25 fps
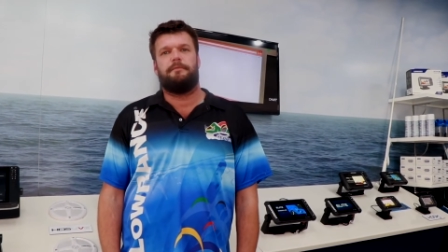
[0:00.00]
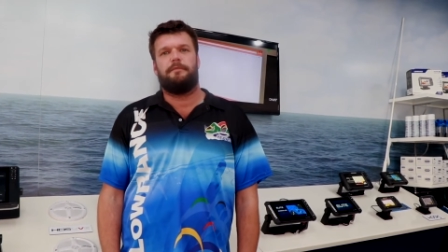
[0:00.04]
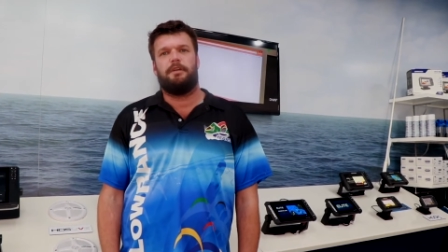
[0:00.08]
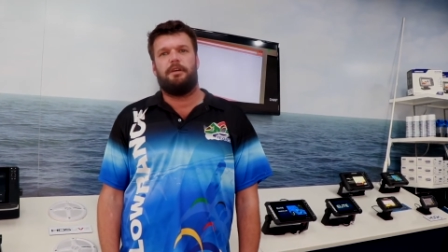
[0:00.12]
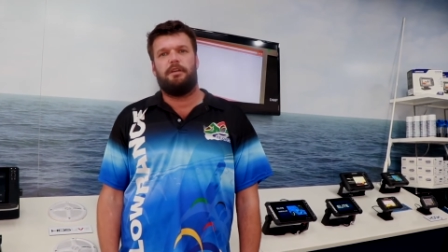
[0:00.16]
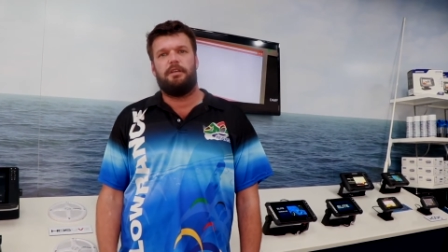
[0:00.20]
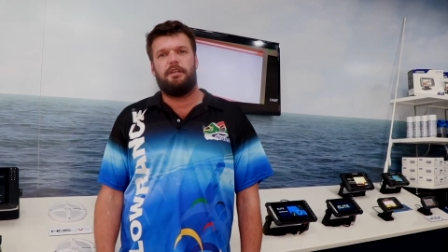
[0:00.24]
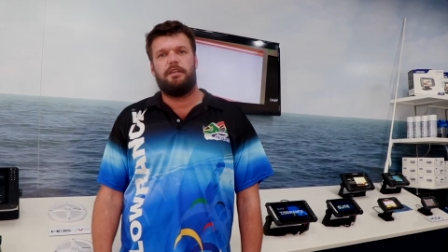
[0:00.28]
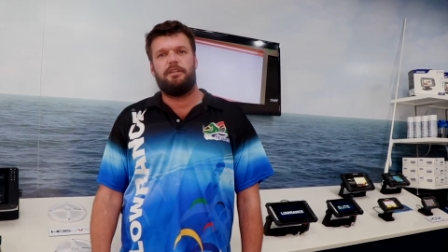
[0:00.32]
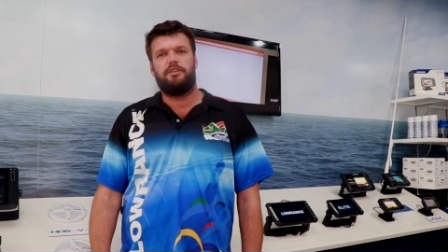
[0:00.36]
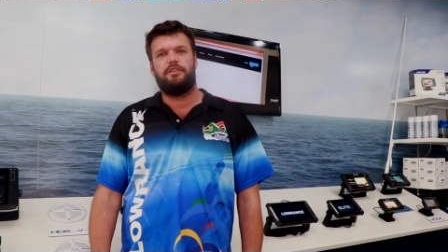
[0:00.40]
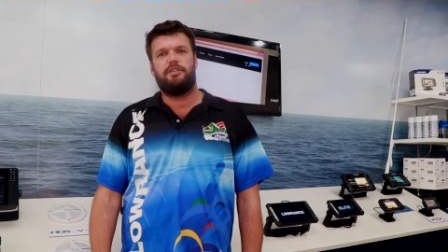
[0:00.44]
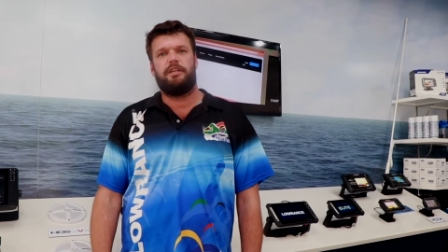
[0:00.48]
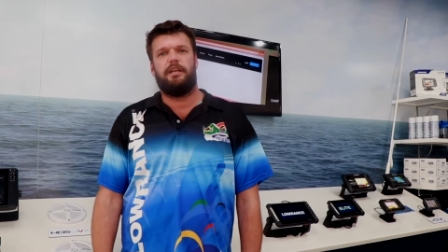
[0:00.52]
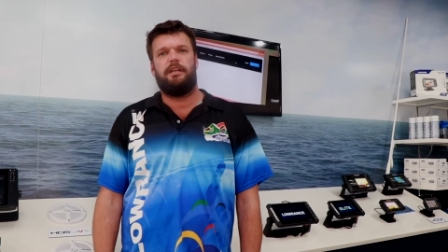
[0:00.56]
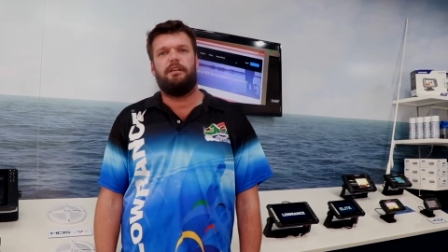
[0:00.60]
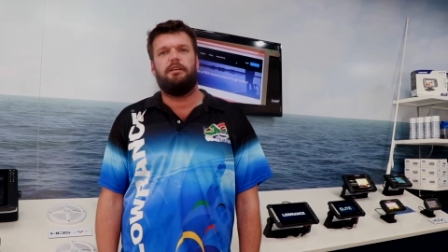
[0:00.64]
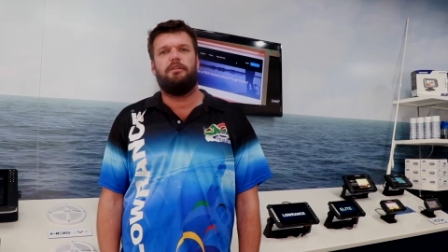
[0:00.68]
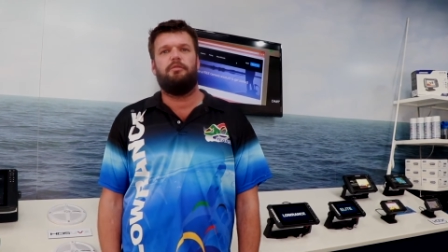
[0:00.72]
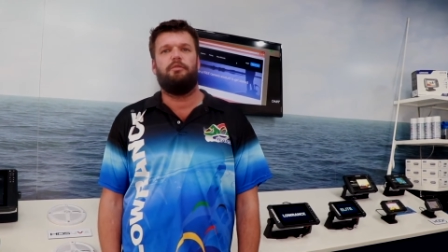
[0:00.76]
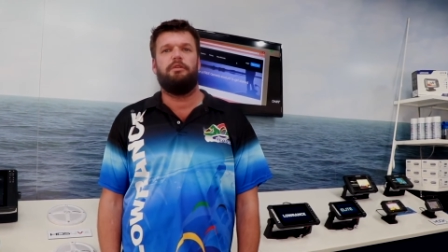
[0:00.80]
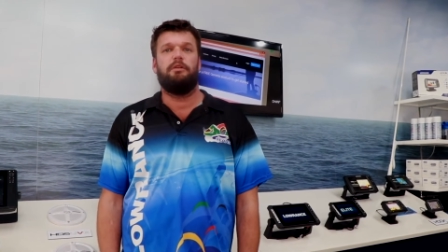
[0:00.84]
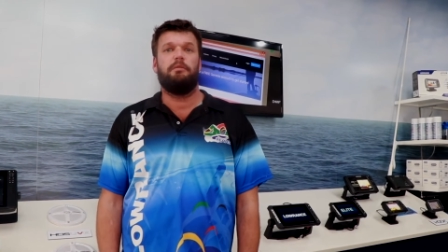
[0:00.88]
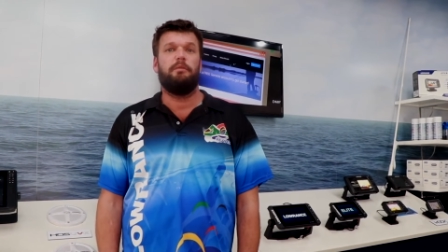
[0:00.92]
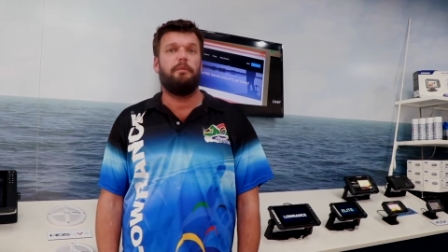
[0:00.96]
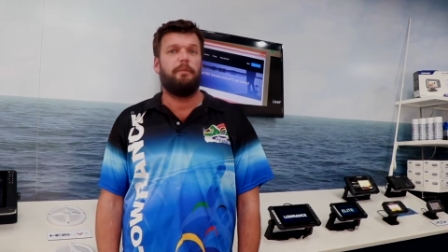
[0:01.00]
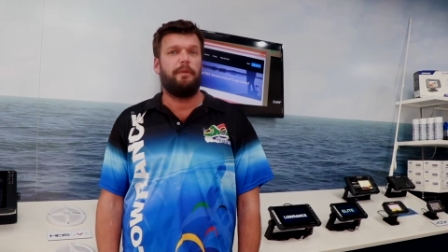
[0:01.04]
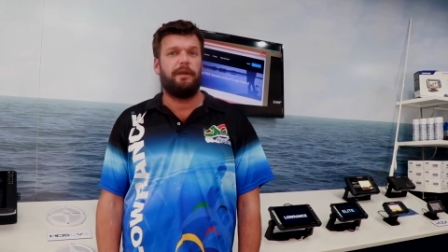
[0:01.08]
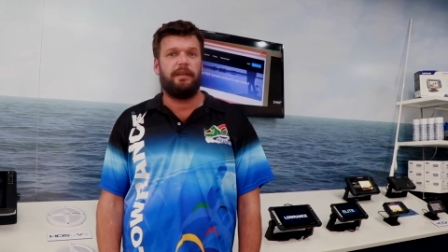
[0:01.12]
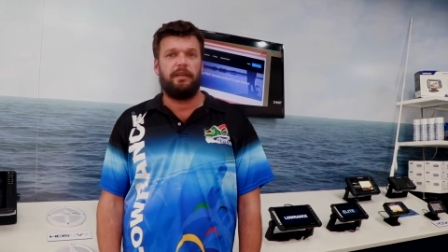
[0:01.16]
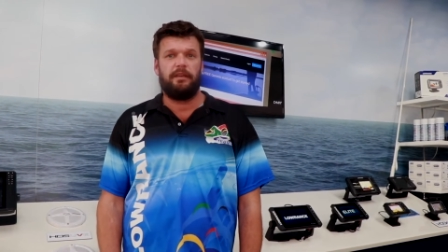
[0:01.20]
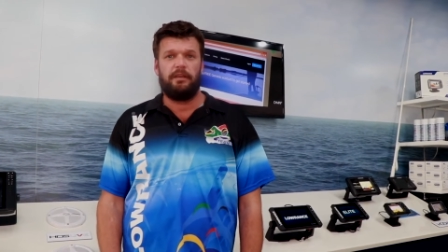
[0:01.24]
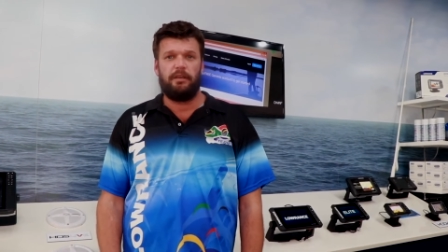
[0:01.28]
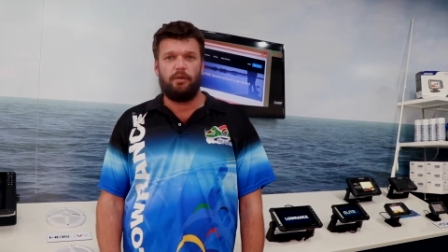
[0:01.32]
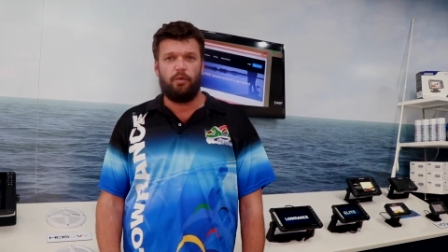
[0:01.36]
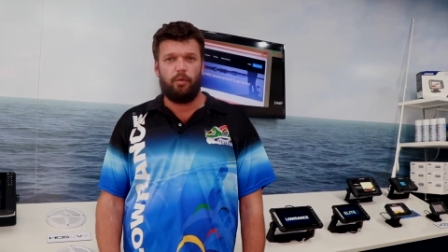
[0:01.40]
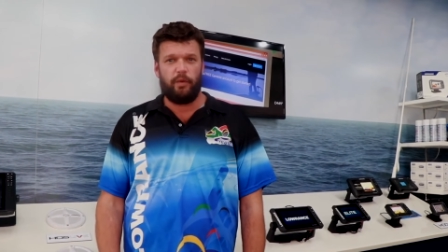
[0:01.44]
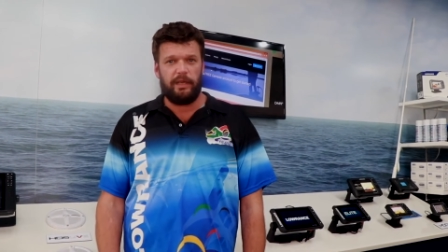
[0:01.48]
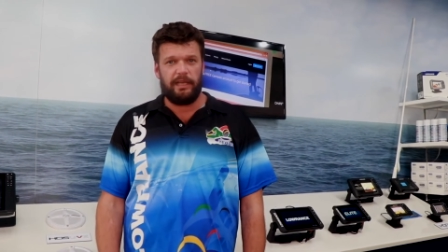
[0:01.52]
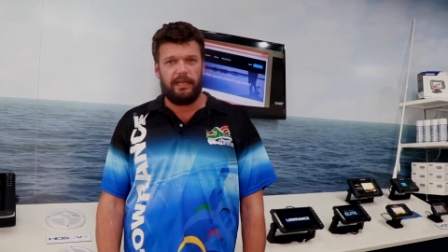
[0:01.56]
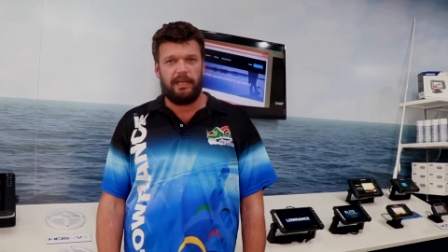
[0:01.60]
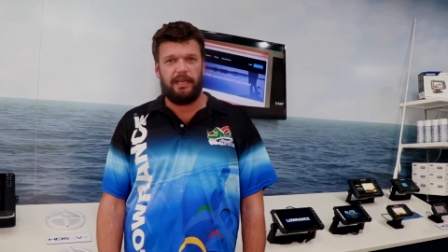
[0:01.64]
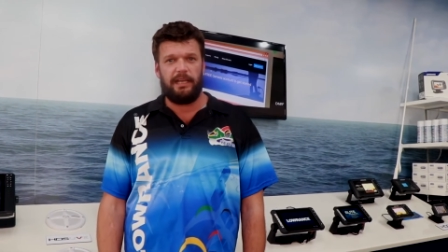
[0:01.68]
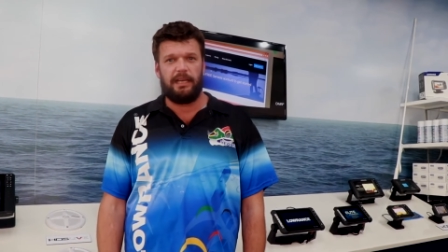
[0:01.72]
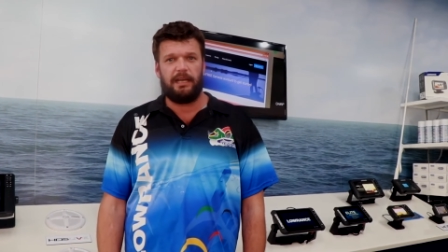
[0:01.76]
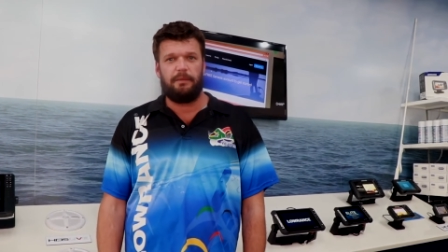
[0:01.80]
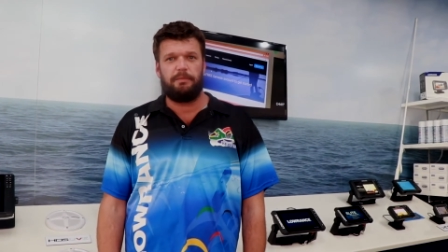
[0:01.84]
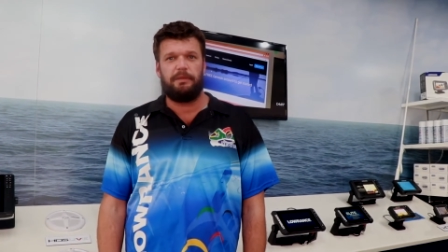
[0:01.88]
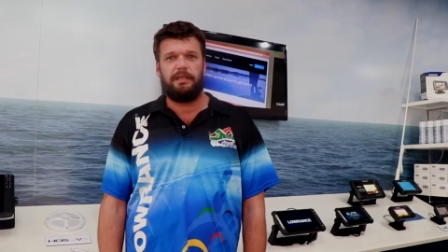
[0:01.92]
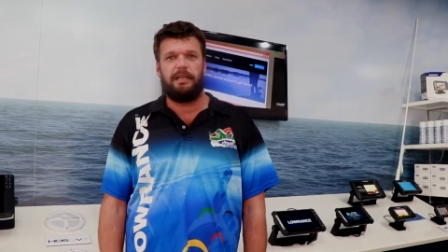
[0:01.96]
On this channel we will be bringing you
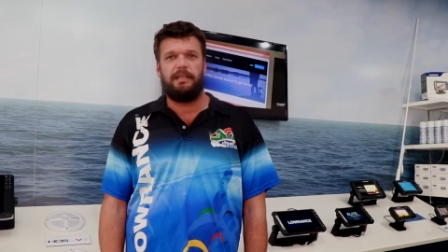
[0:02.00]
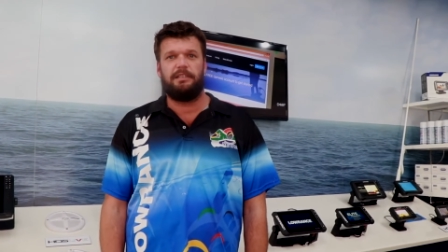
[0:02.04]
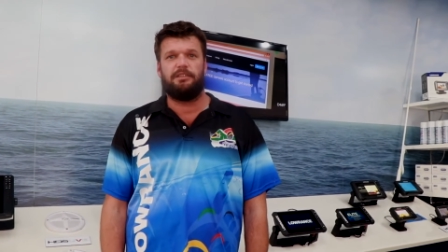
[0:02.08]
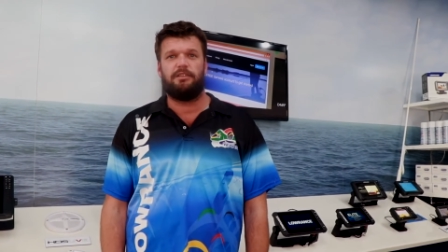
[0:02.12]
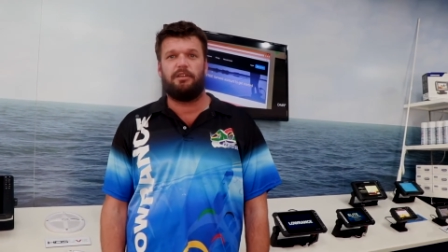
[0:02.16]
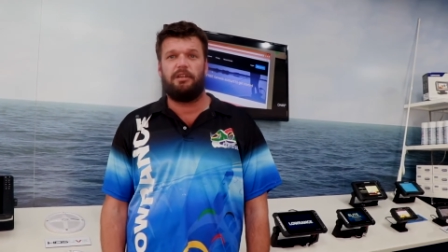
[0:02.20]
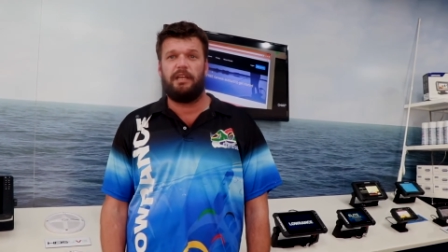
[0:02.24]
weekly updates